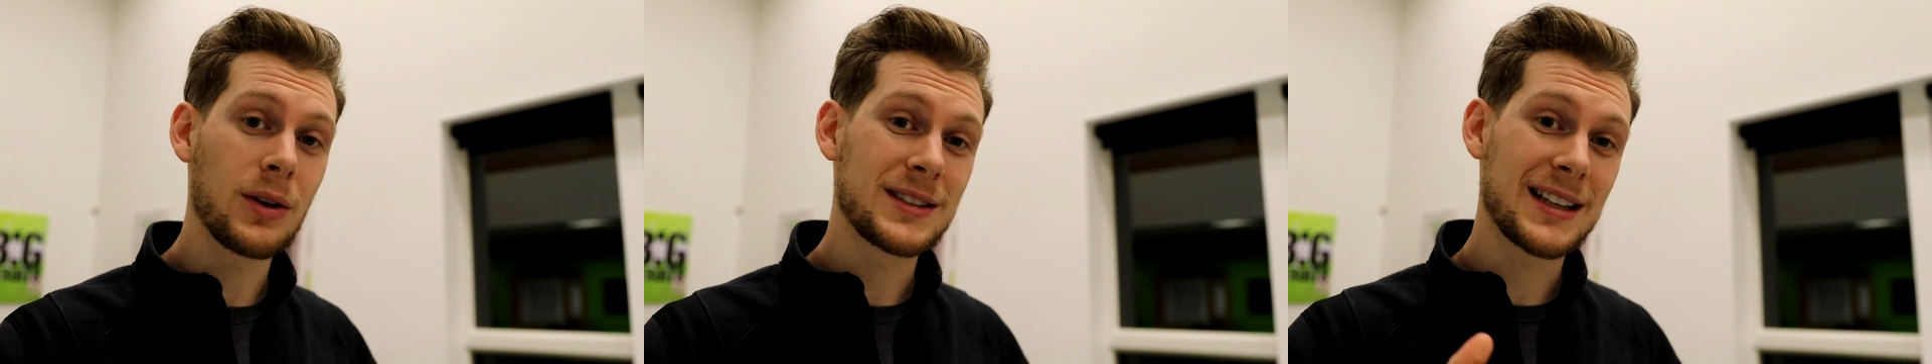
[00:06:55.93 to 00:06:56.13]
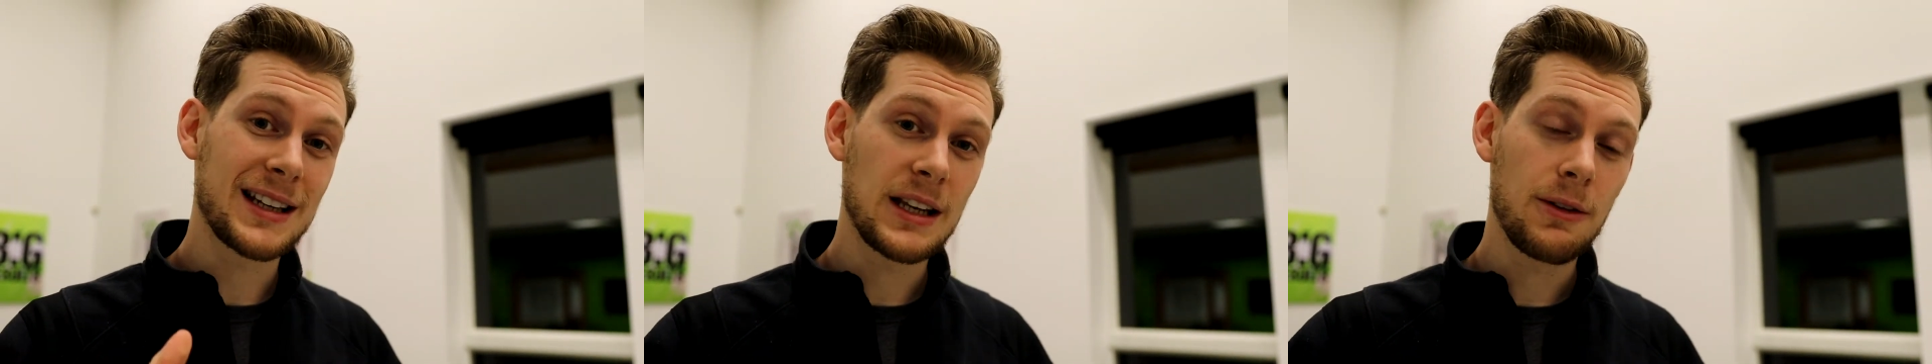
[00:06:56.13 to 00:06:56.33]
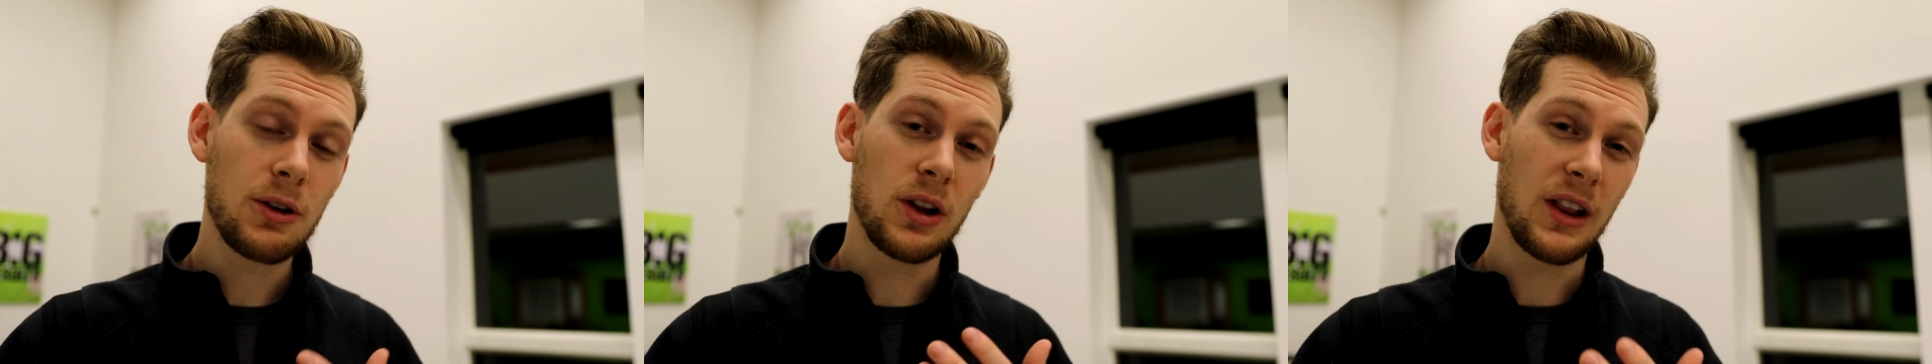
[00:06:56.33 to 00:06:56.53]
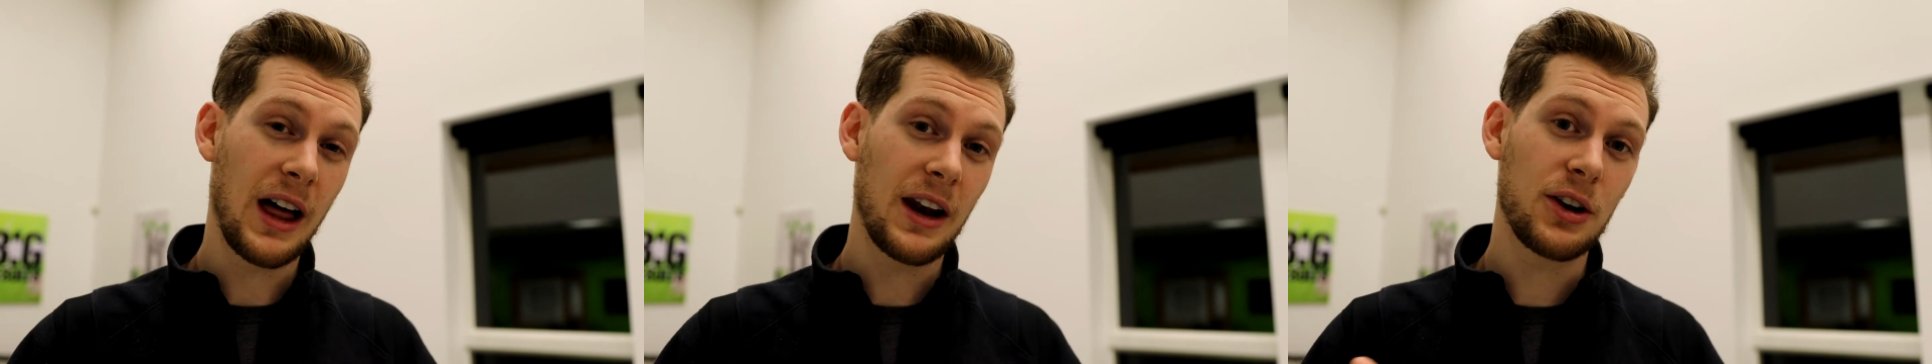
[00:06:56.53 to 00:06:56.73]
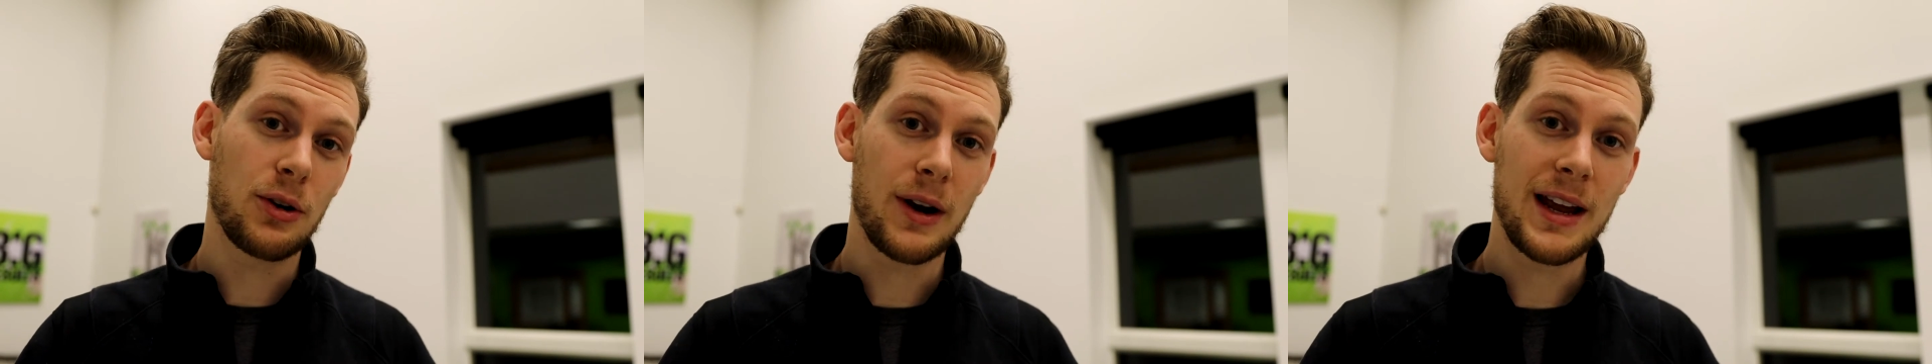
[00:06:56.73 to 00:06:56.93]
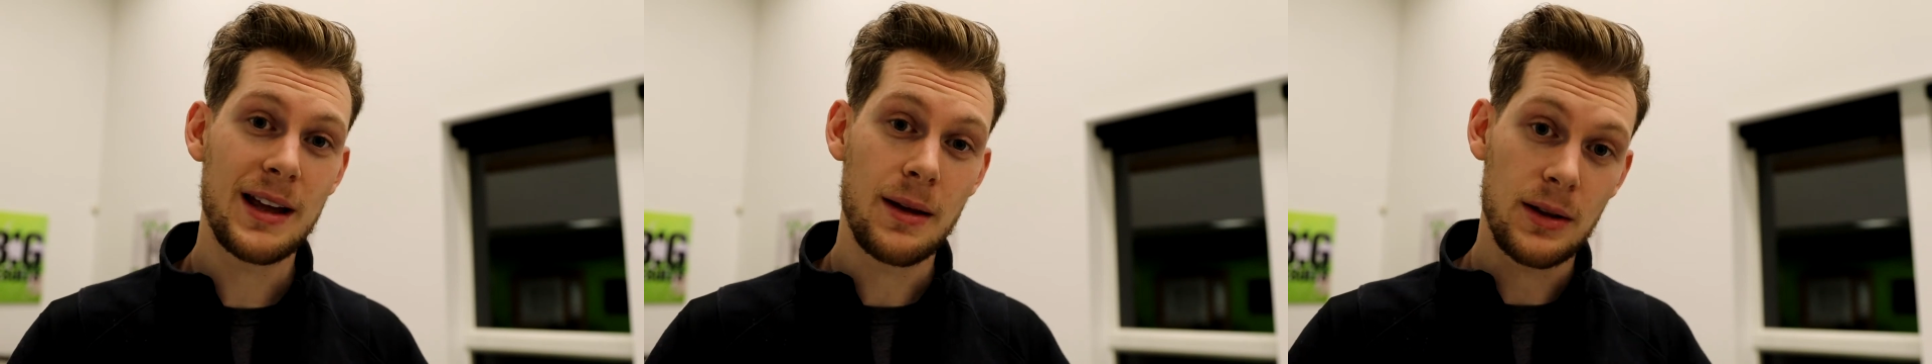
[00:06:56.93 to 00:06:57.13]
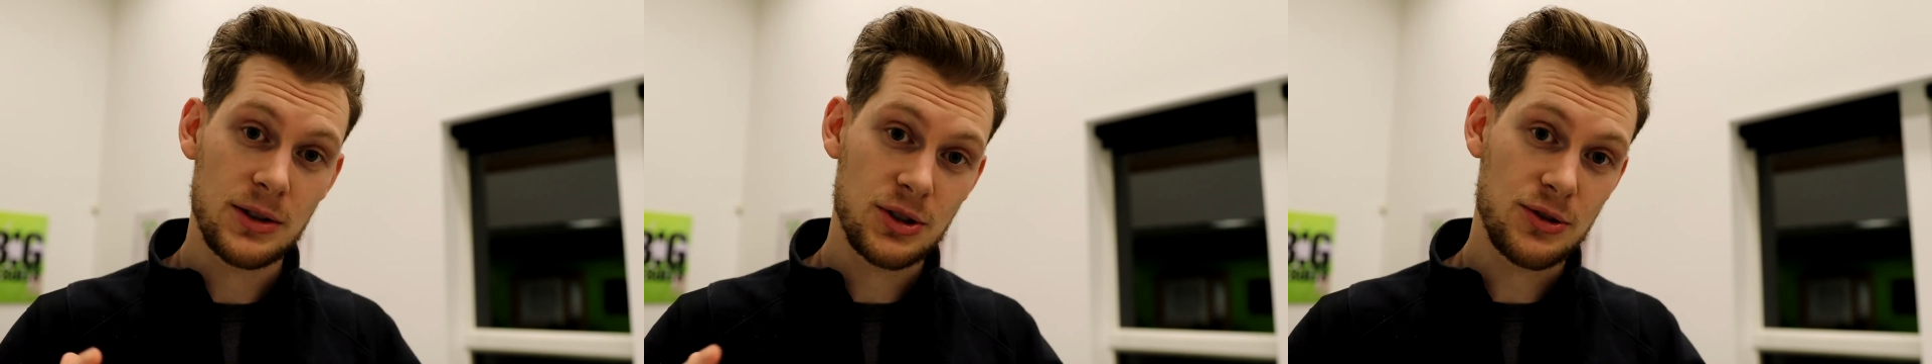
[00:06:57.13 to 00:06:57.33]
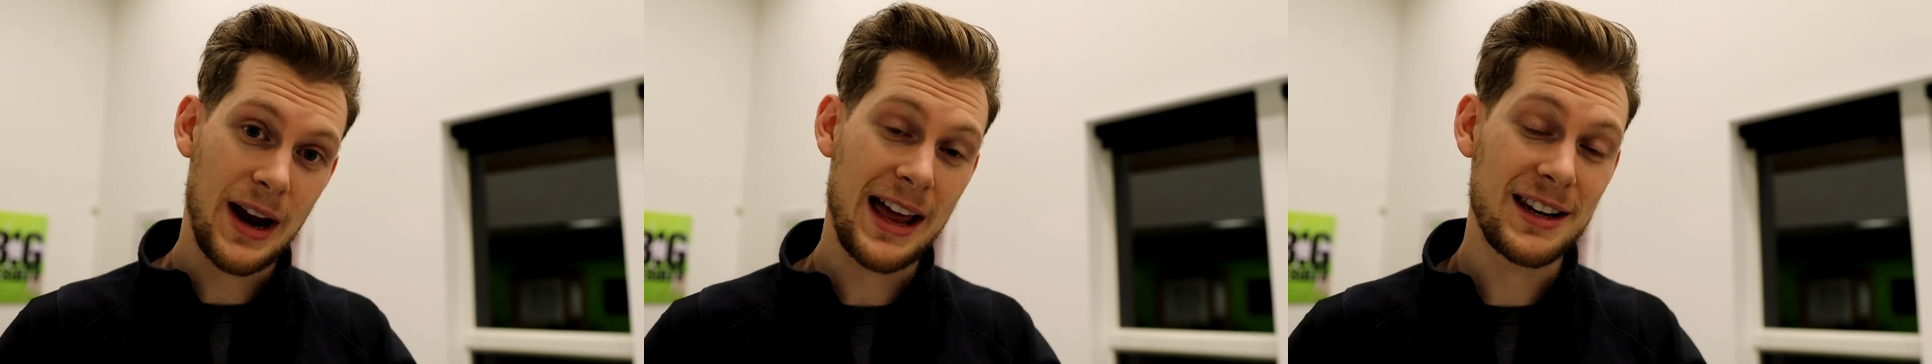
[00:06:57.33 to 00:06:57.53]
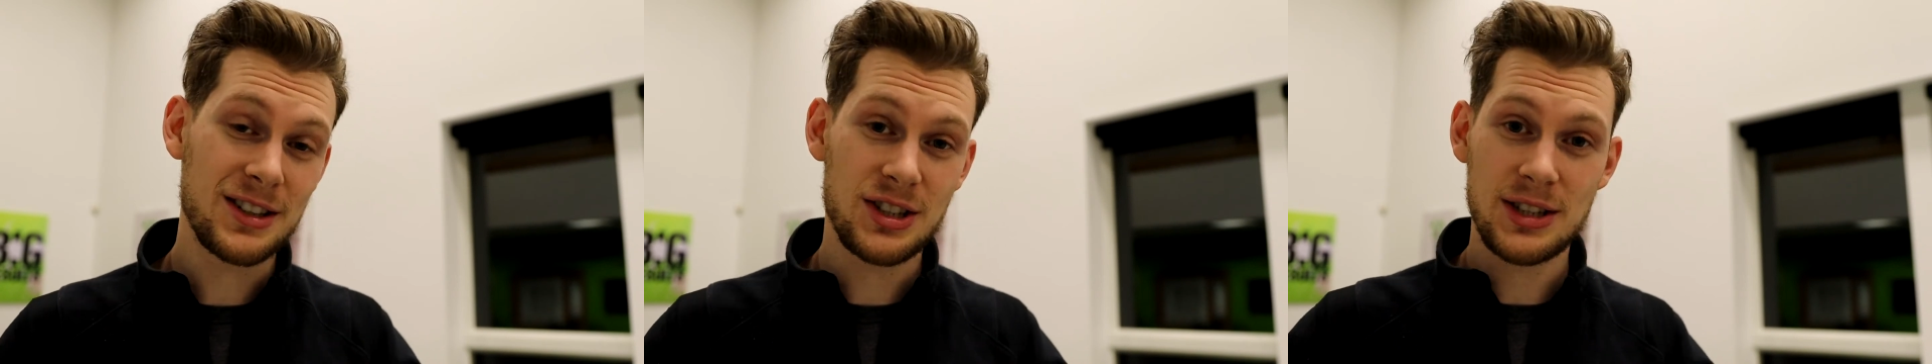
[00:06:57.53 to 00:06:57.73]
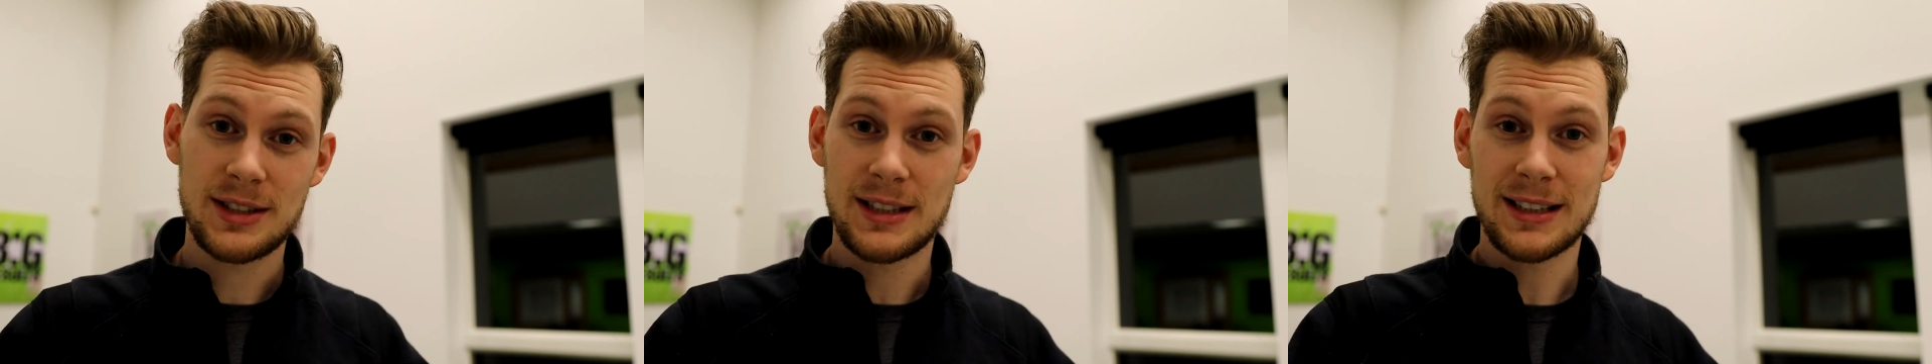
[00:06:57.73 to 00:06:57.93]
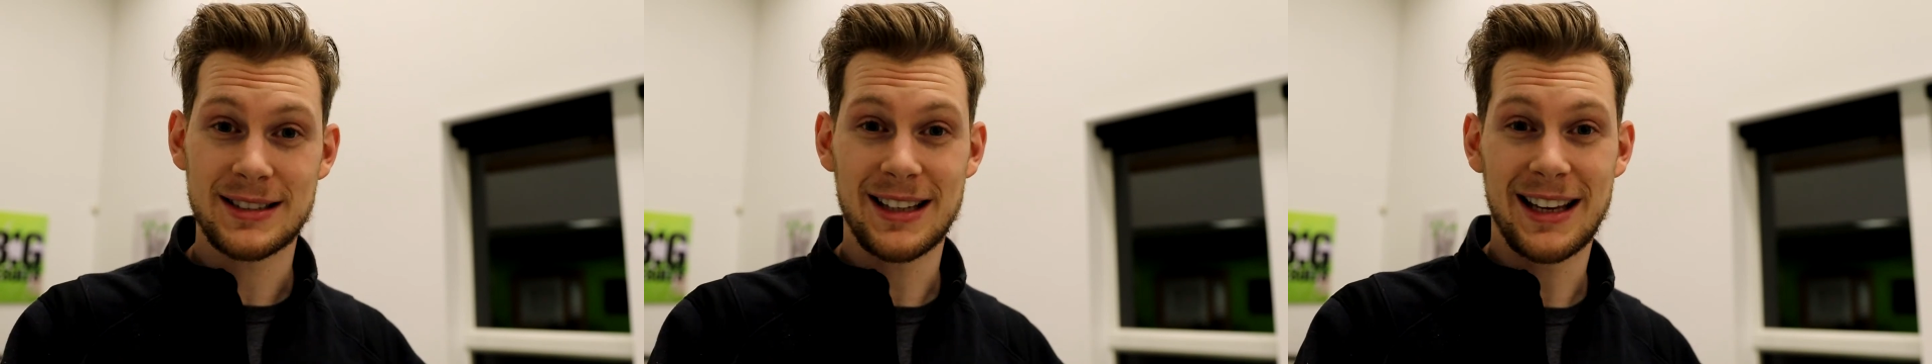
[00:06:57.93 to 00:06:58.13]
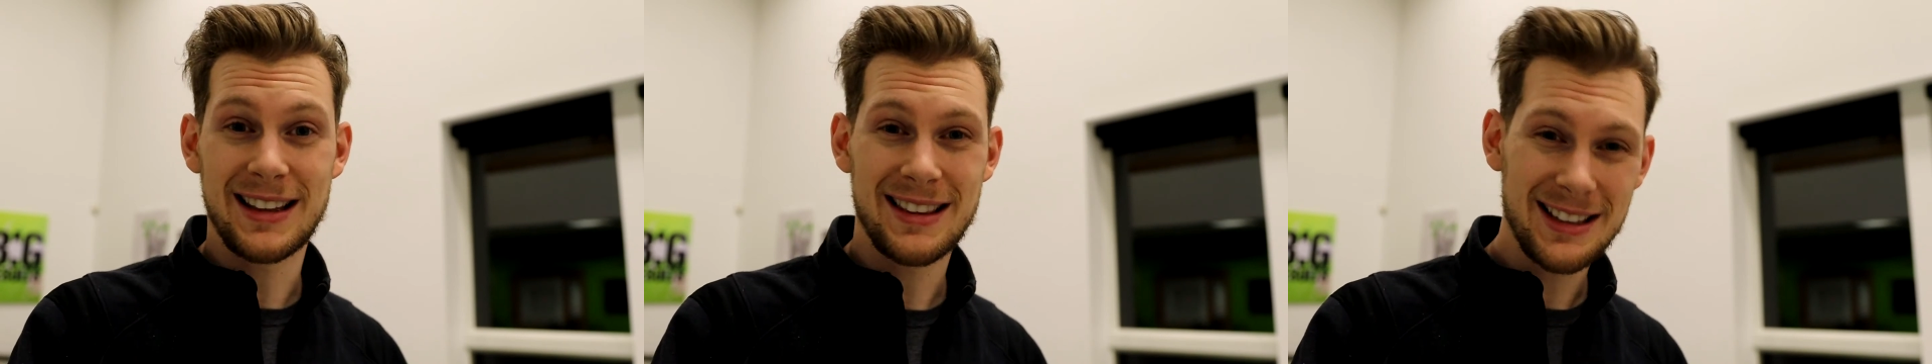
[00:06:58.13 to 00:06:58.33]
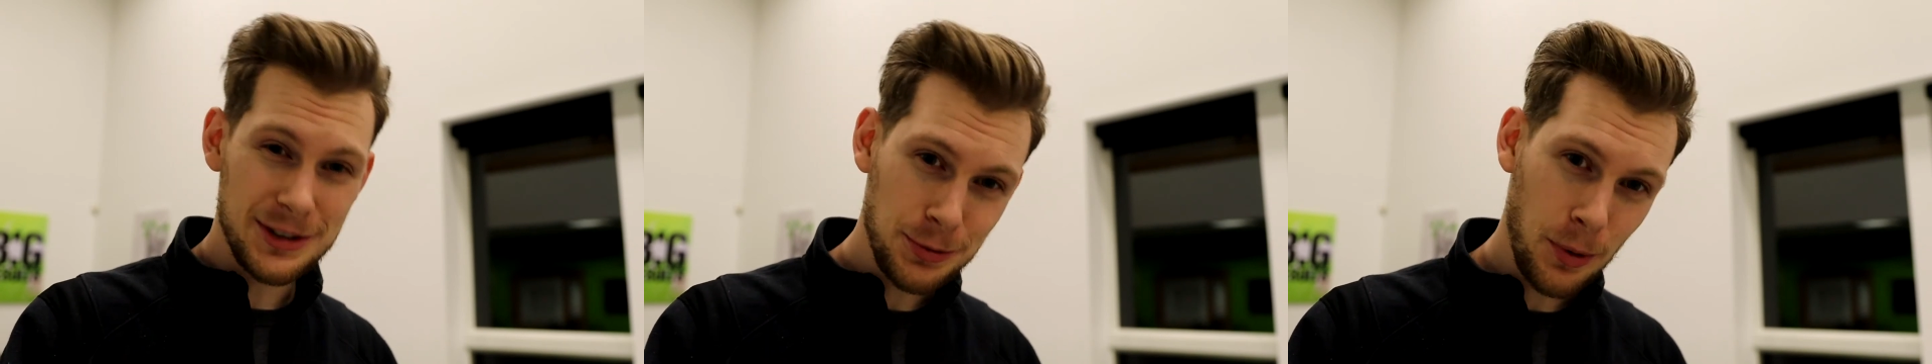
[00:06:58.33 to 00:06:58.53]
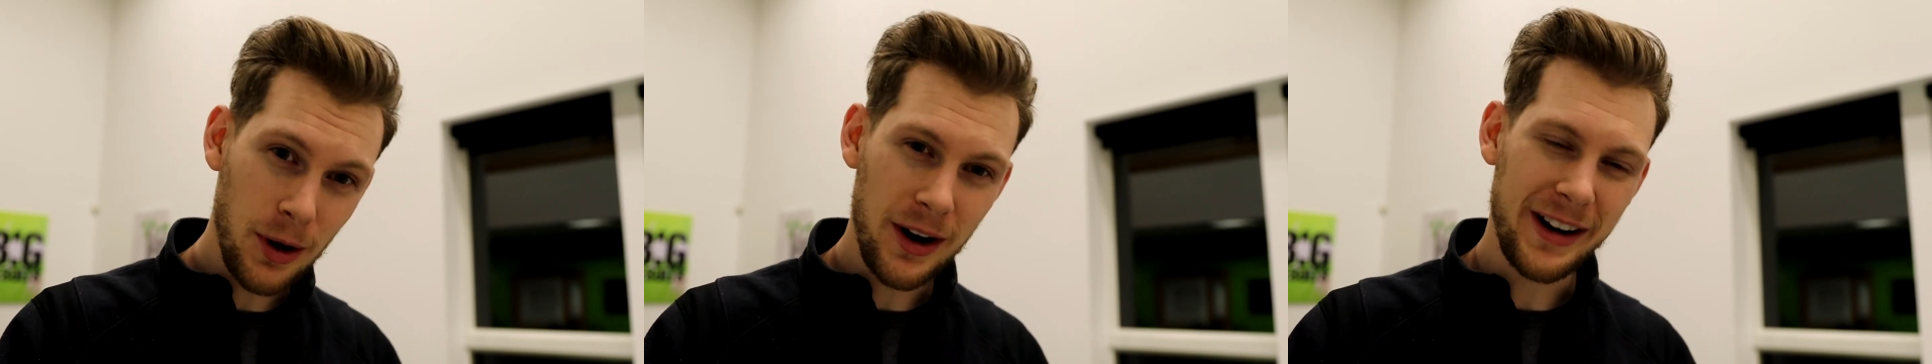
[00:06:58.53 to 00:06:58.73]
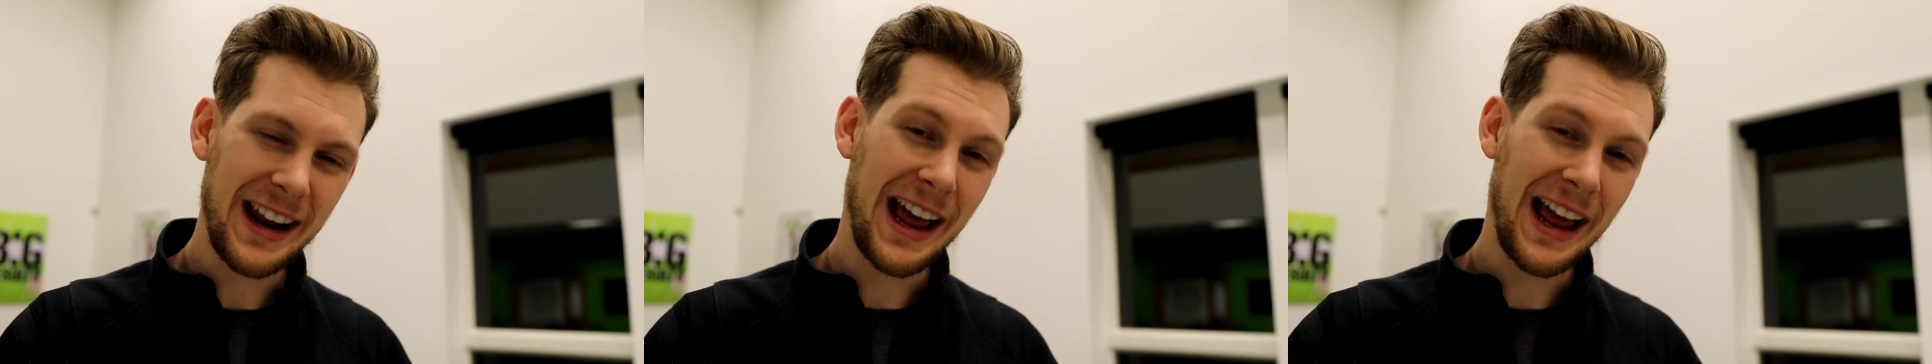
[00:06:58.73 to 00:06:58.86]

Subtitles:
It's gonna give you a lot of great strategies just like this one on